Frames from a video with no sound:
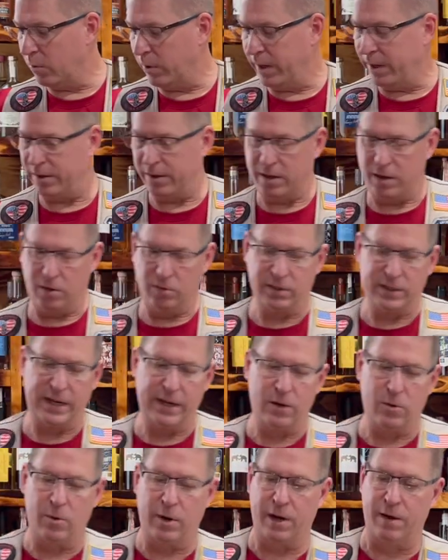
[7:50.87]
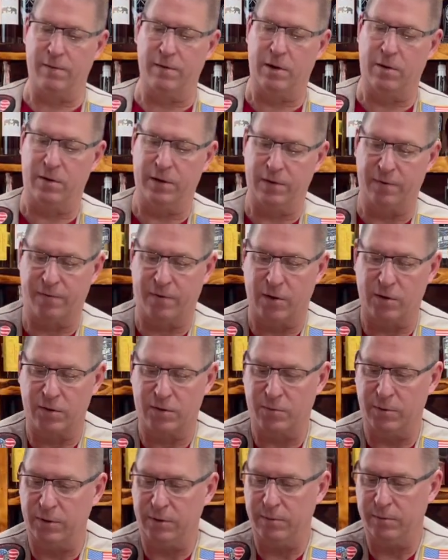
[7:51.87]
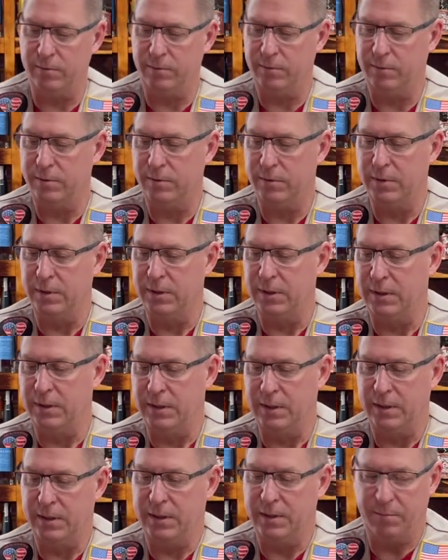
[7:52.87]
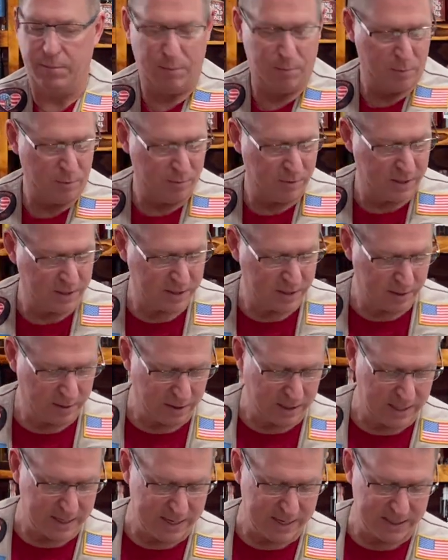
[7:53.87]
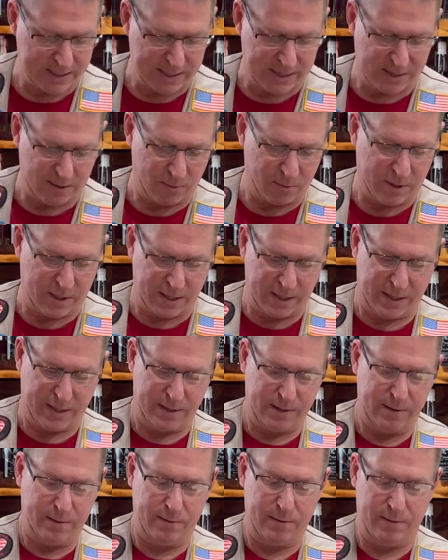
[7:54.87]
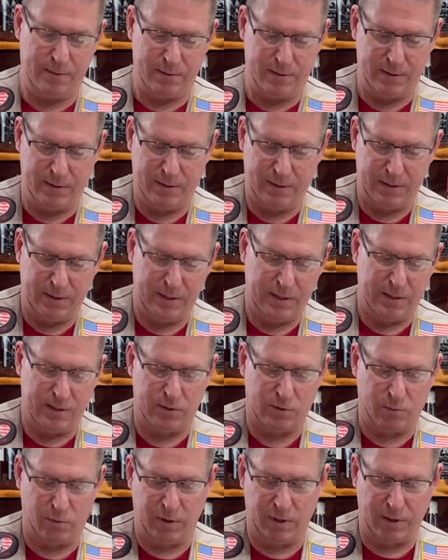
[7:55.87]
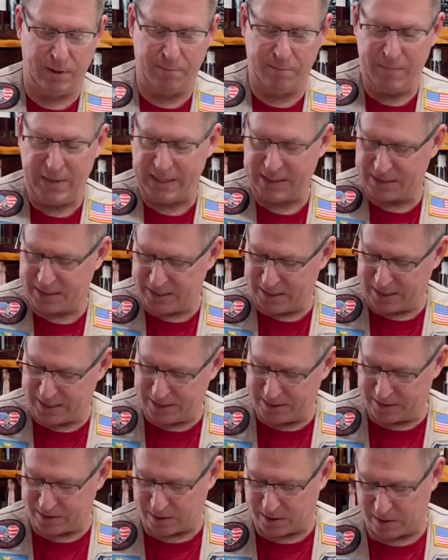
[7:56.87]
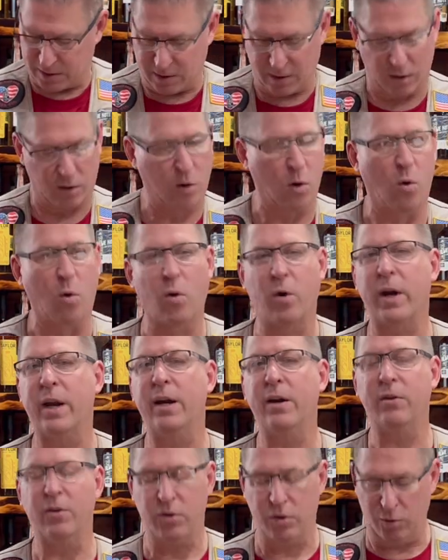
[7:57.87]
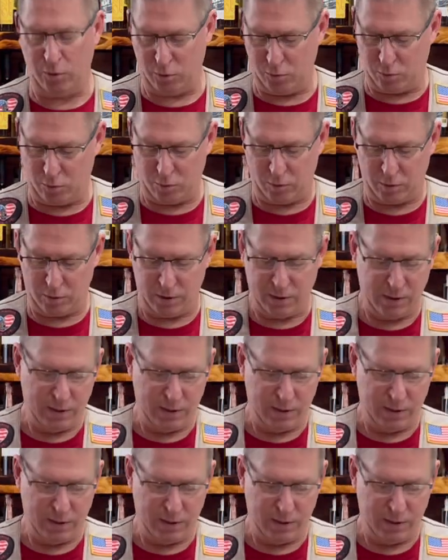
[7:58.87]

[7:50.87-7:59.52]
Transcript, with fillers: with Jose Cuervo on the first one. Let me move this other glass out of the way here. So we're going to mix these according to